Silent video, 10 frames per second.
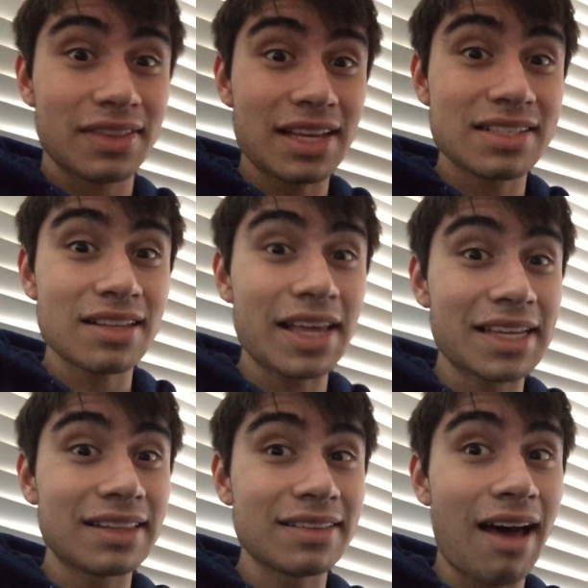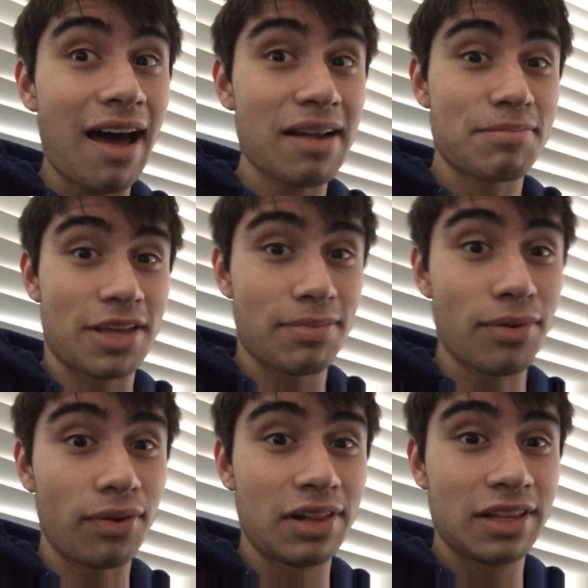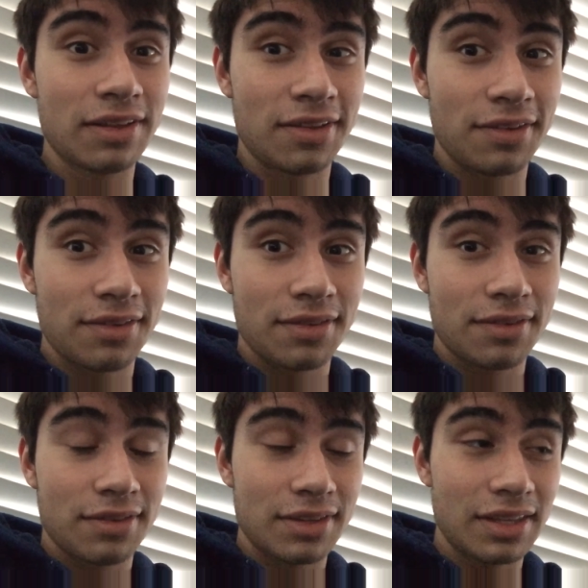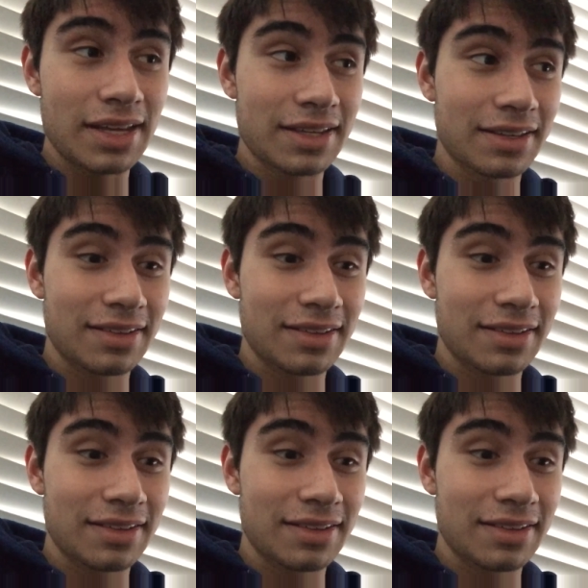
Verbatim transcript: That's a, like a lot of people. Like,